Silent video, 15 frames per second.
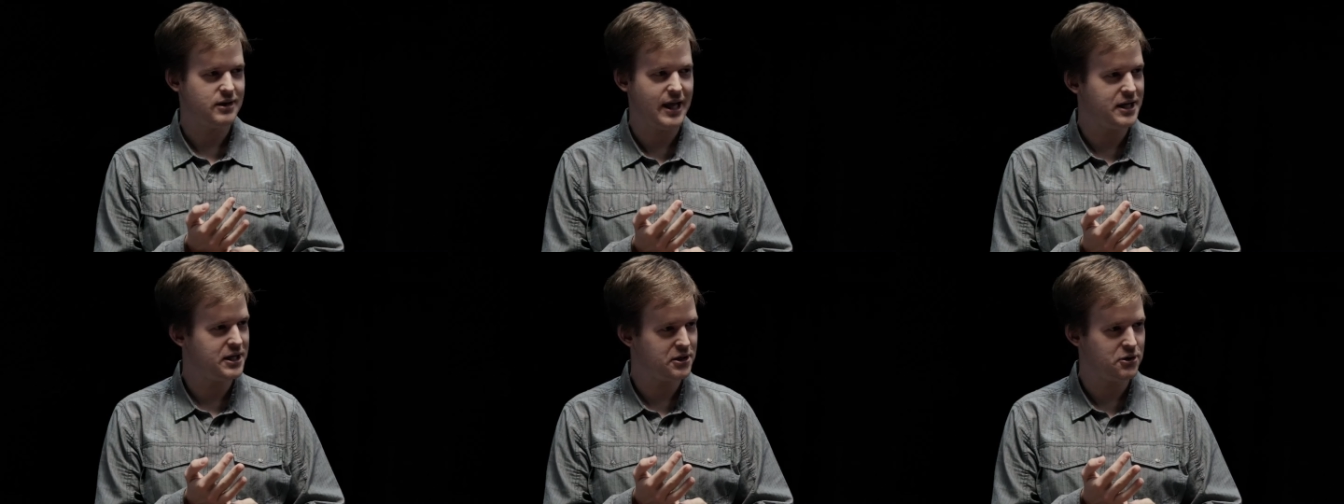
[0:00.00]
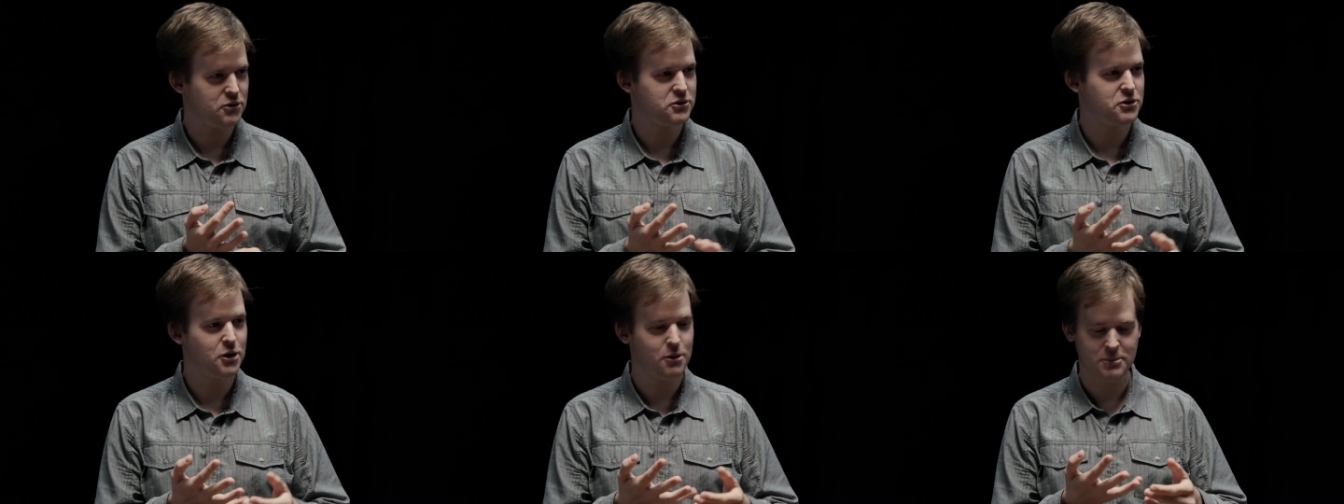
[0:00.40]
landing on
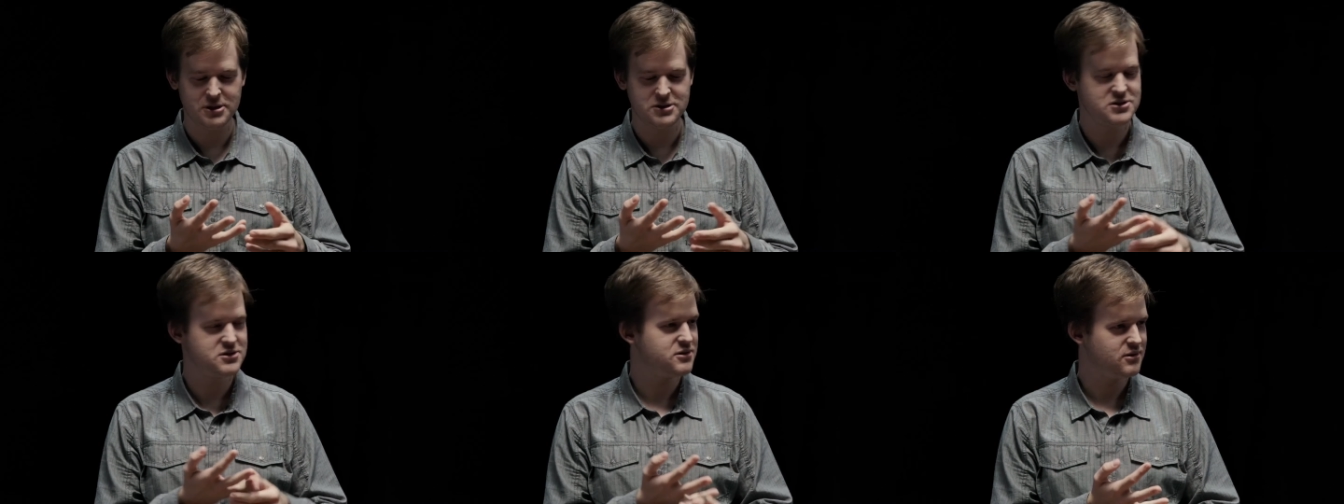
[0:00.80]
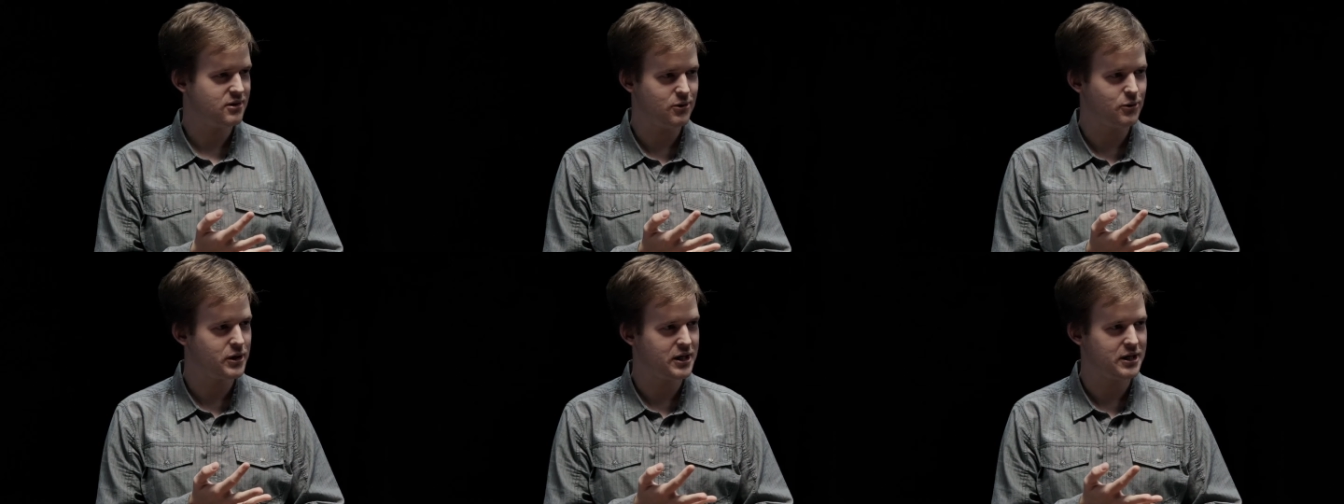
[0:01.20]
comets,
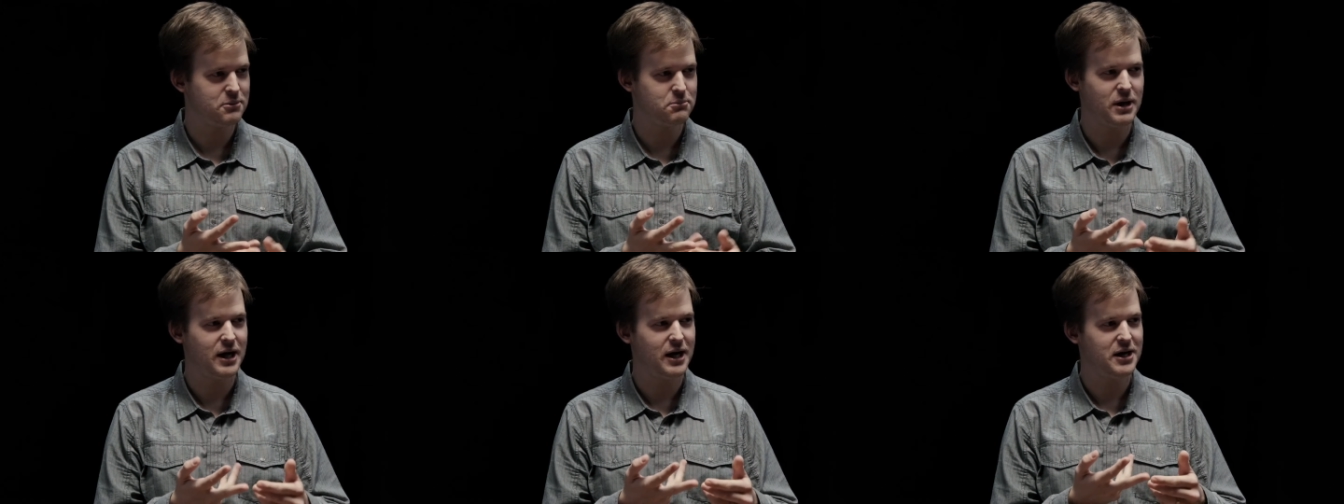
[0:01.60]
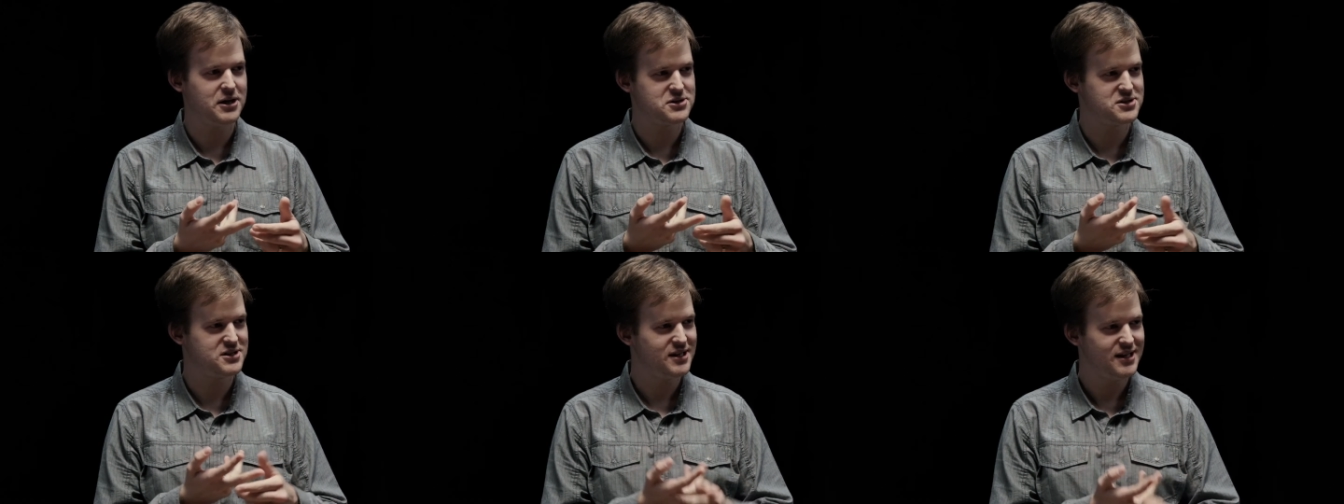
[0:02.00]
looking at
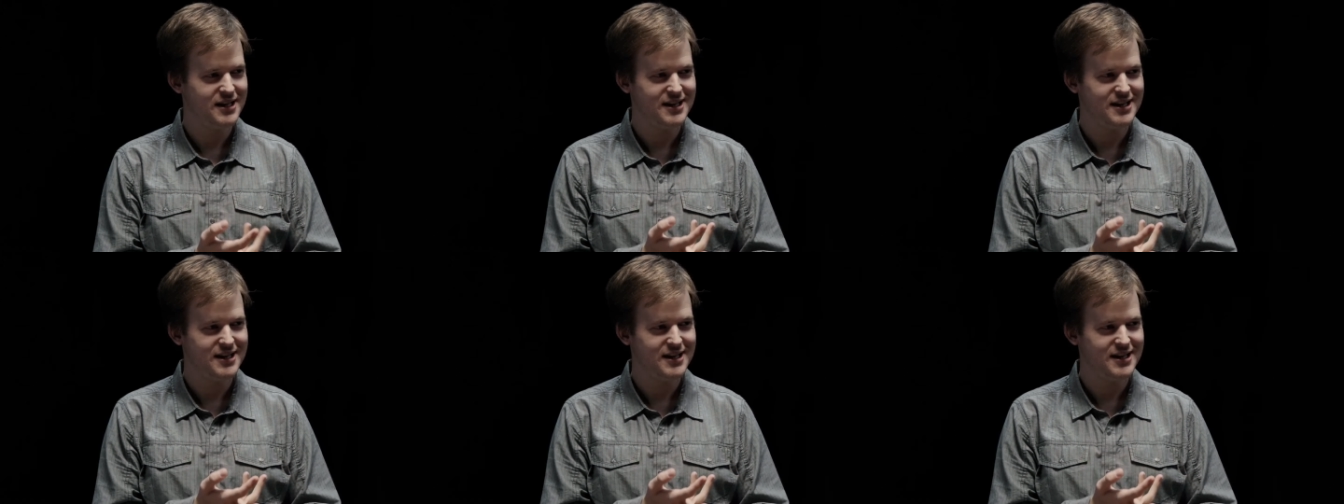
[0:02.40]
Mars,